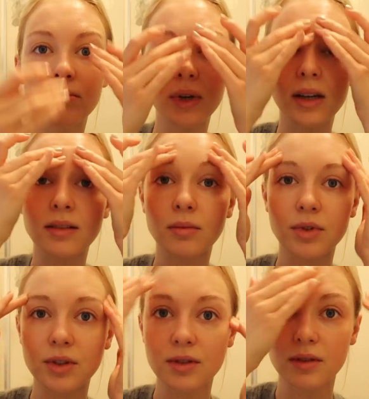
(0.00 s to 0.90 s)
because I'm
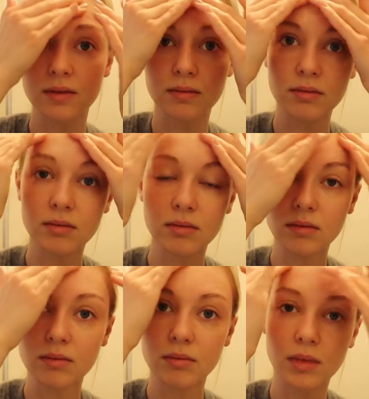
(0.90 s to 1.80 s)
just
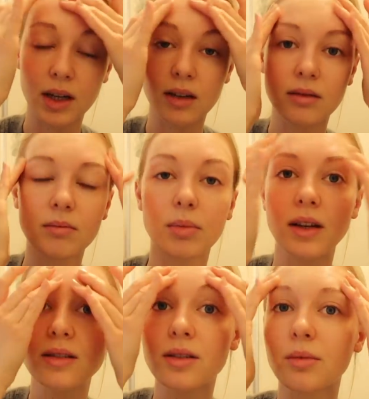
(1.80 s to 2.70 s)
like
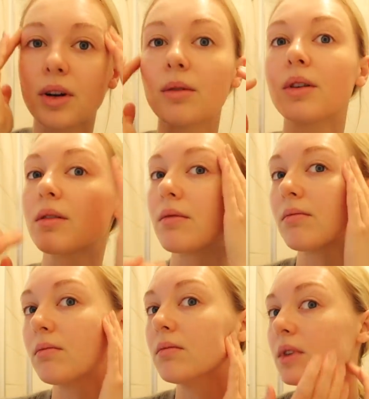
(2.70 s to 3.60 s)
blessed to work with
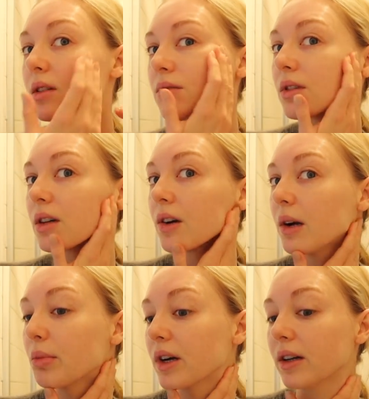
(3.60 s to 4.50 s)
these really
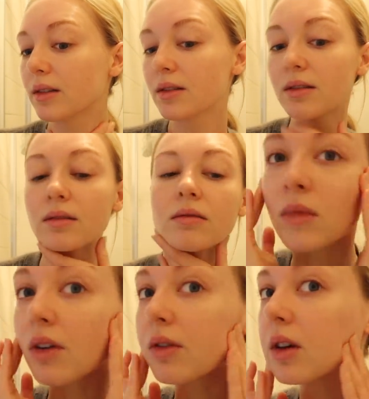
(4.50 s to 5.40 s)
great brands.
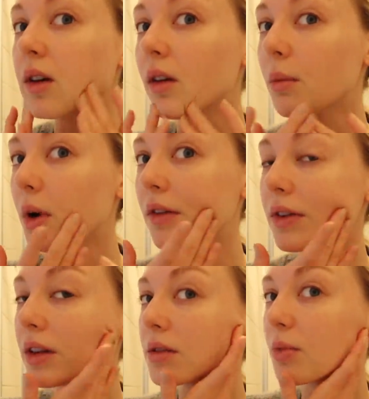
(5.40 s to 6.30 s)
Definitely a little
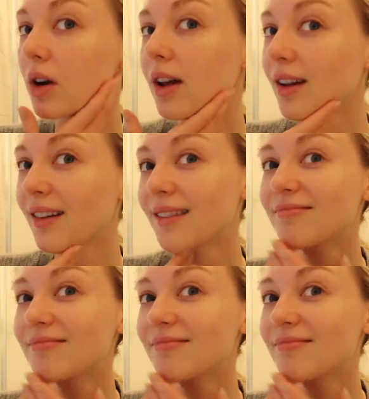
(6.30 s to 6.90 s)
puffy this morning.